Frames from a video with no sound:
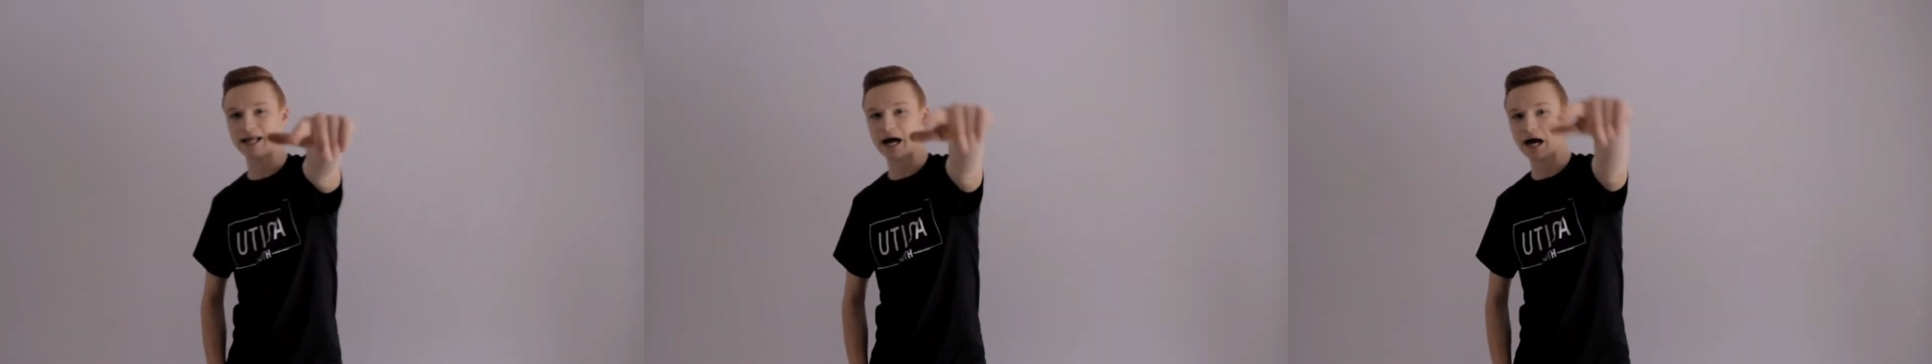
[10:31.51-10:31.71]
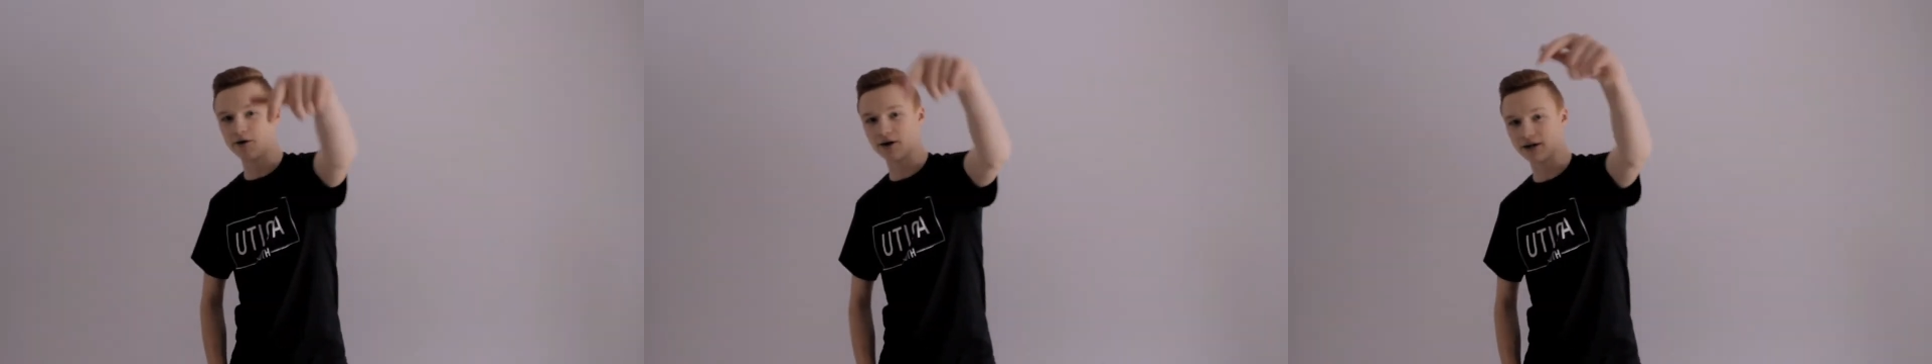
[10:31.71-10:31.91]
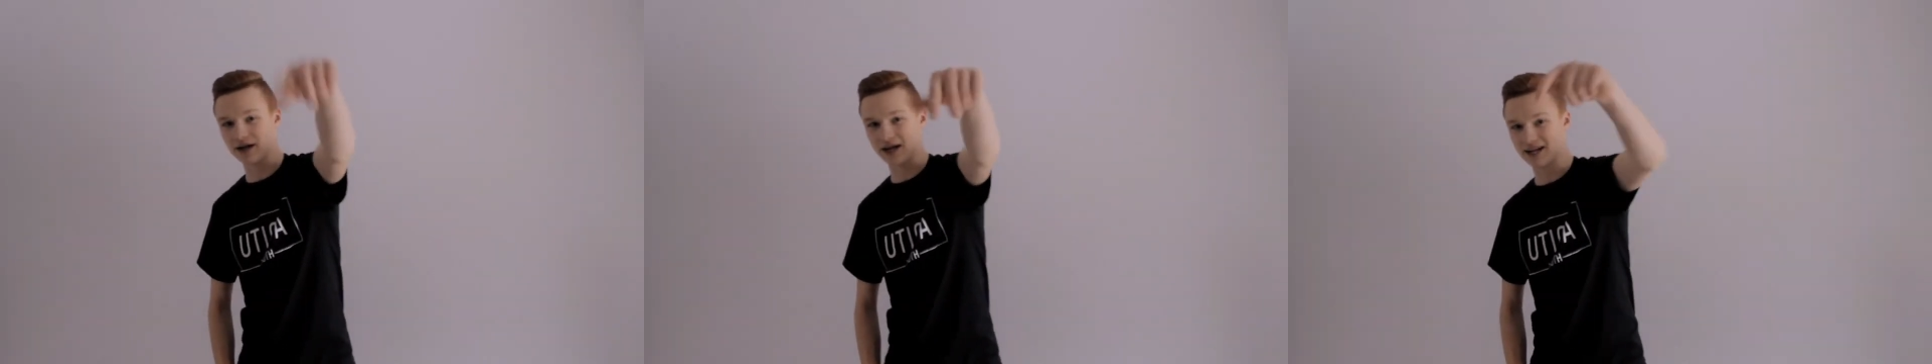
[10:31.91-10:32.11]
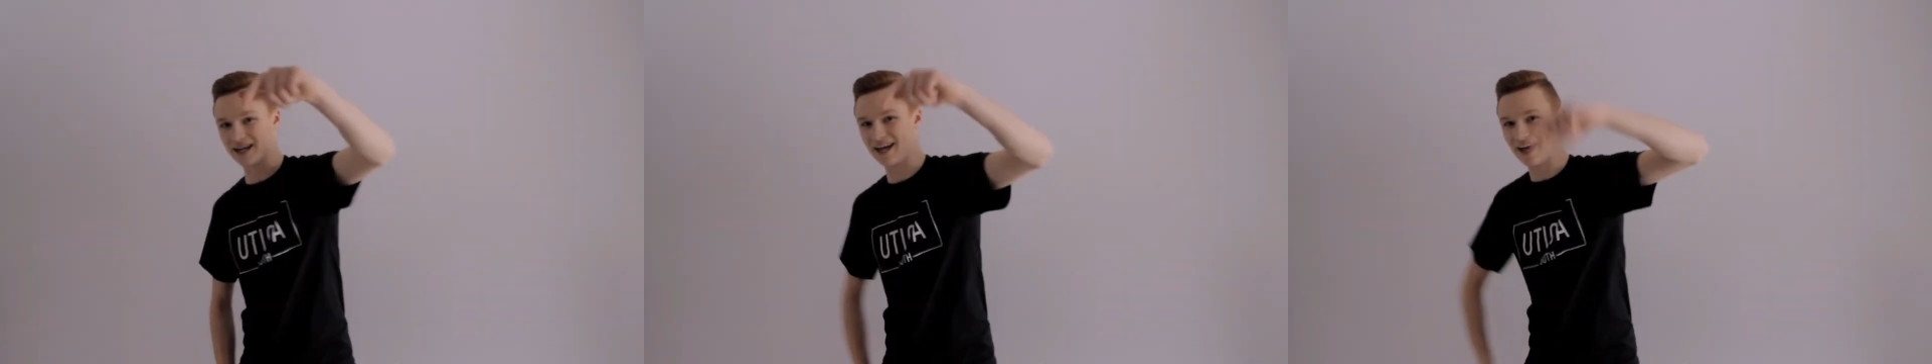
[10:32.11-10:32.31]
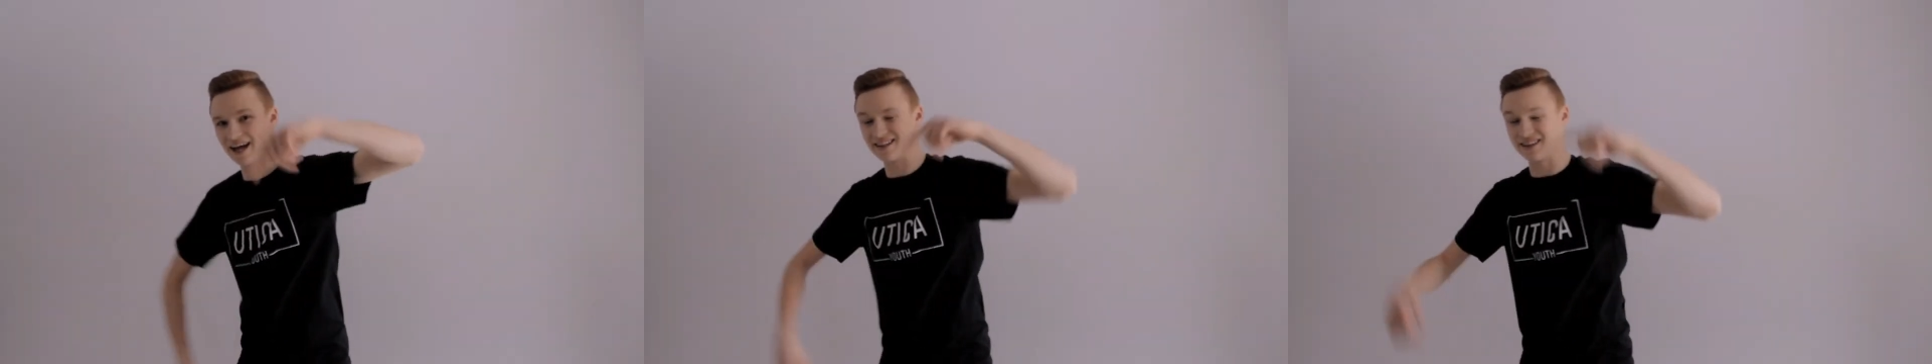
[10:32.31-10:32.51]
down
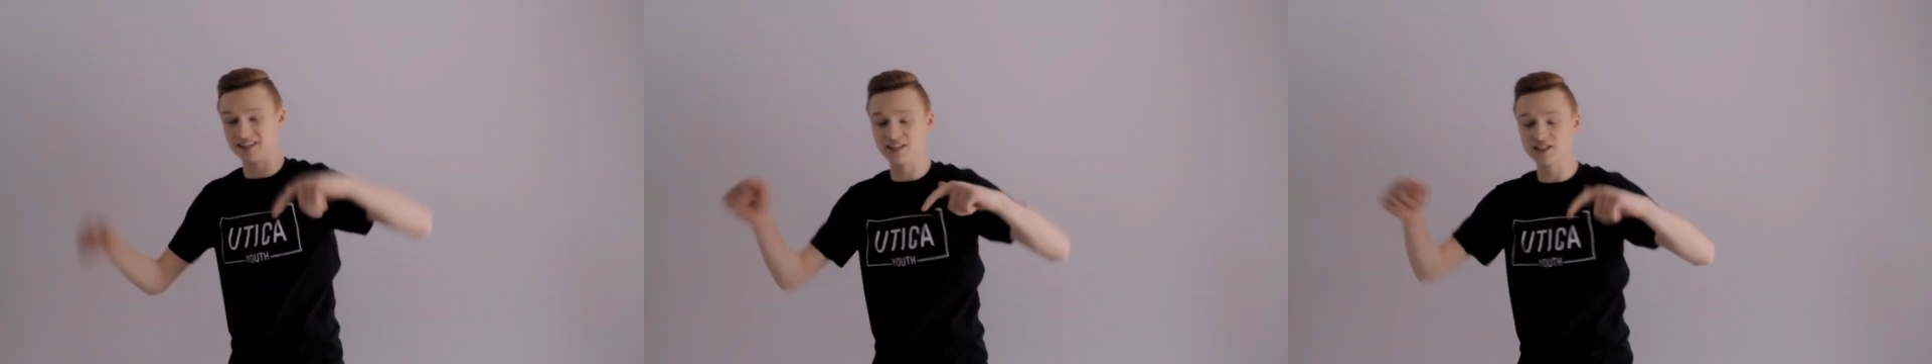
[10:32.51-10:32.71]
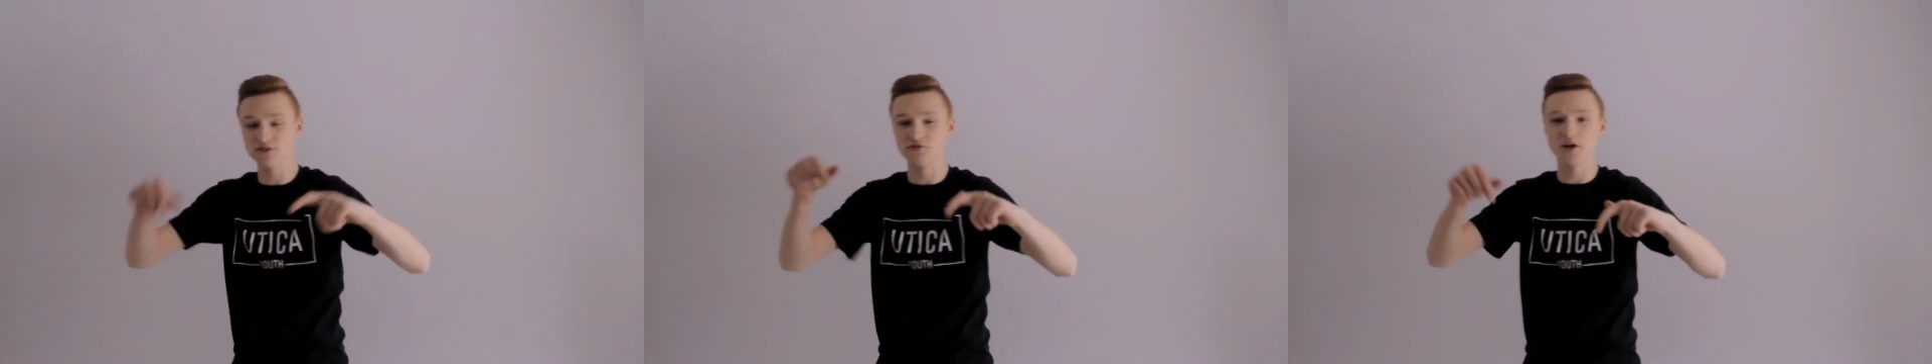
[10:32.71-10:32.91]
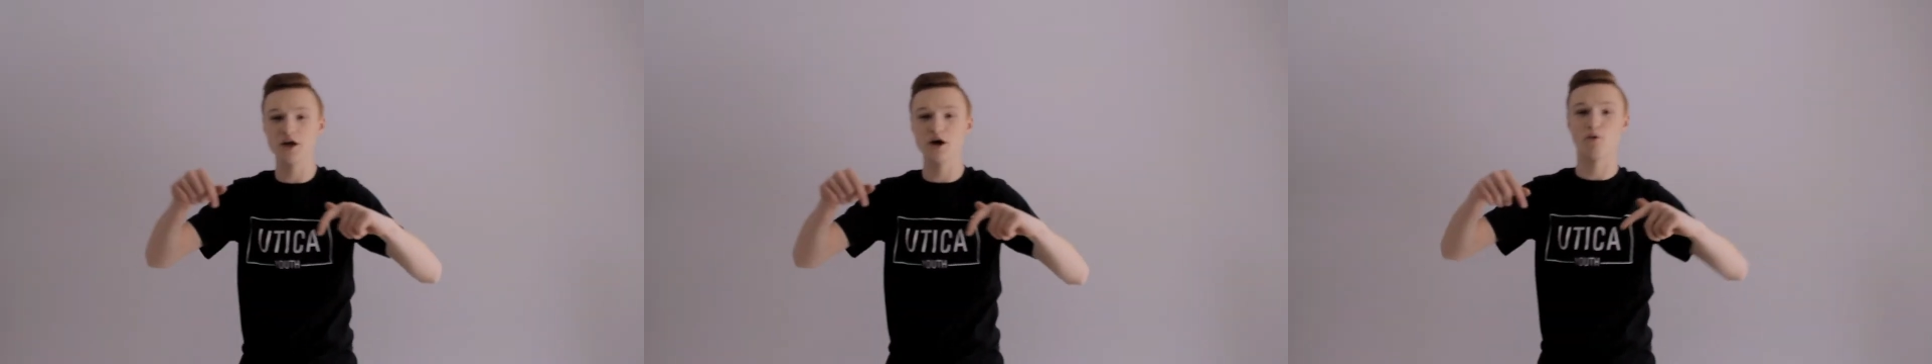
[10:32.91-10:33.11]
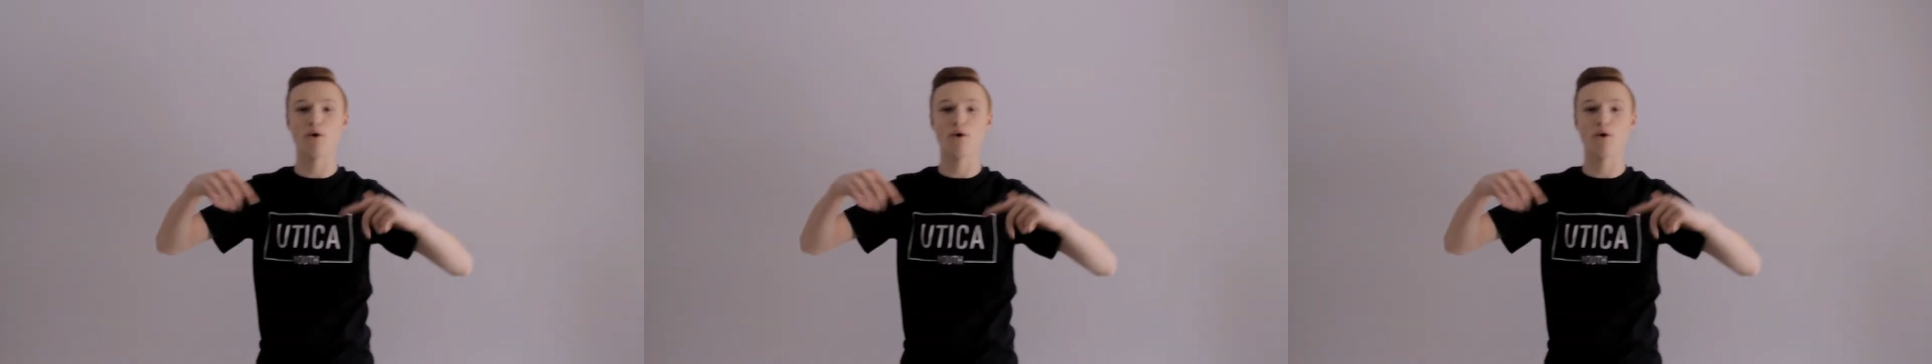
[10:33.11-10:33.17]
at this video